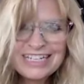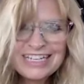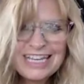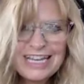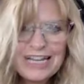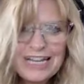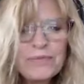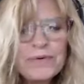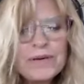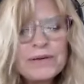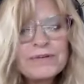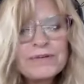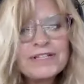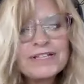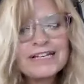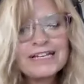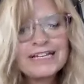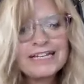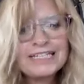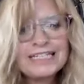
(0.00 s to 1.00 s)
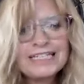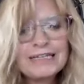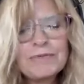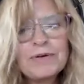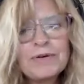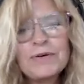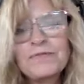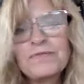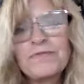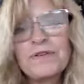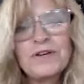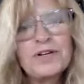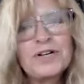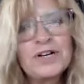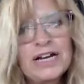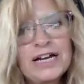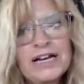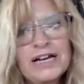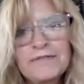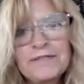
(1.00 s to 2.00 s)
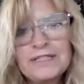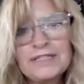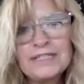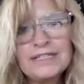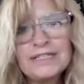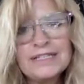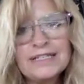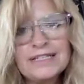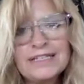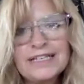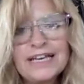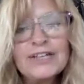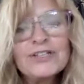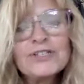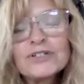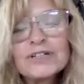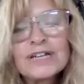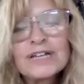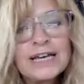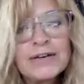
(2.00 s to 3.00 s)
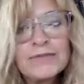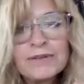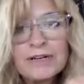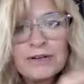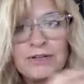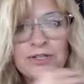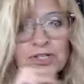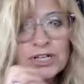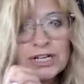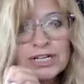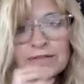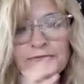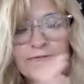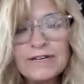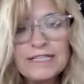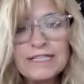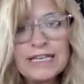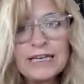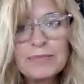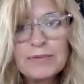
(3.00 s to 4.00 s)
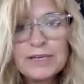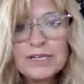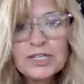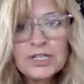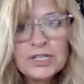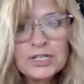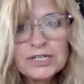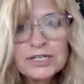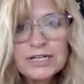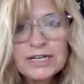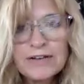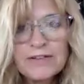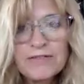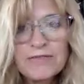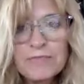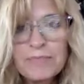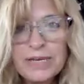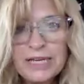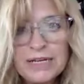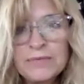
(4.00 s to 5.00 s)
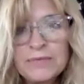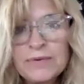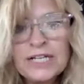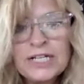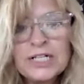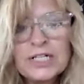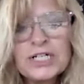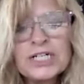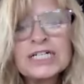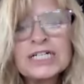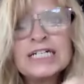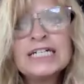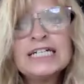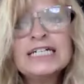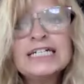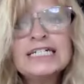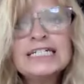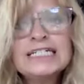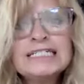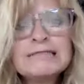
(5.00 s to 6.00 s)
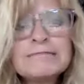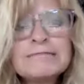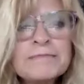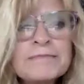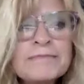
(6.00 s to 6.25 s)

You know, we were looking at some old photographs yesterday when I was trying to find that picture of Betty Winkler. Mm-hmm.